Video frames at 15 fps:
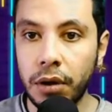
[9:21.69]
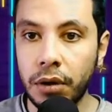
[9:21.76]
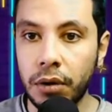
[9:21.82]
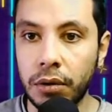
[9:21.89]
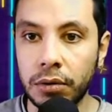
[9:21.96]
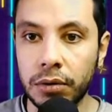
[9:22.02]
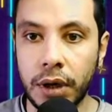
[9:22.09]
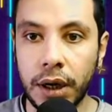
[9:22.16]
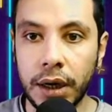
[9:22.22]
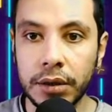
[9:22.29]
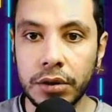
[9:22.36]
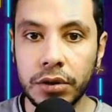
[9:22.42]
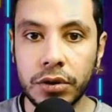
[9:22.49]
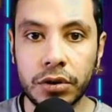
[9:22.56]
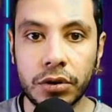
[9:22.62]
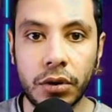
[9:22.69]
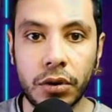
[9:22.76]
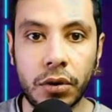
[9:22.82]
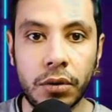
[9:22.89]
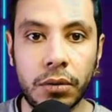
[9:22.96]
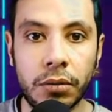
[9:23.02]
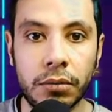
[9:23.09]
All right.
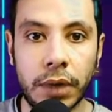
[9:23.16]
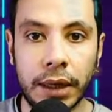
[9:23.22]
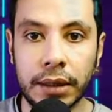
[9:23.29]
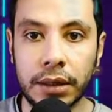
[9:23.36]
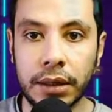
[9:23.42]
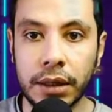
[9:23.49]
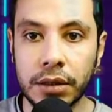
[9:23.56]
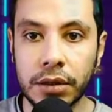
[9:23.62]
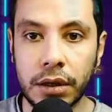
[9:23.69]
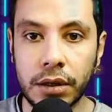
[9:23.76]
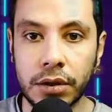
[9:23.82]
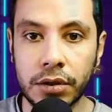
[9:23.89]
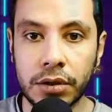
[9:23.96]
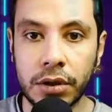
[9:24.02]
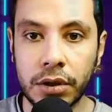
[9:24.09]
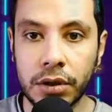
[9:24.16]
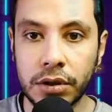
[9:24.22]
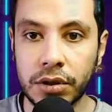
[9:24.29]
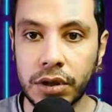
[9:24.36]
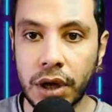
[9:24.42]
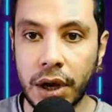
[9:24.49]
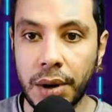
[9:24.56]
So, and this is
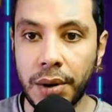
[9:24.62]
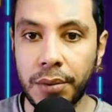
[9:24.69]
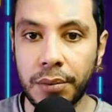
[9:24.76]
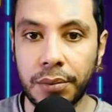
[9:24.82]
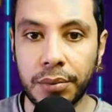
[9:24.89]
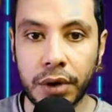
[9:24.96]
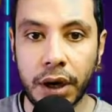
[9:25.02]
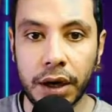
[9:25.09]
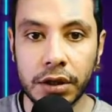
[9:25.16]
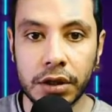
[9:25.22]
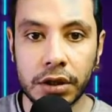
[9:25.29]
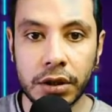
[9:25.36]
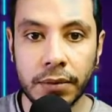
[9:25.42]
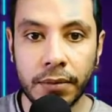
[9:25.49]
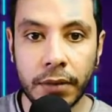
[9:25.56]
the price.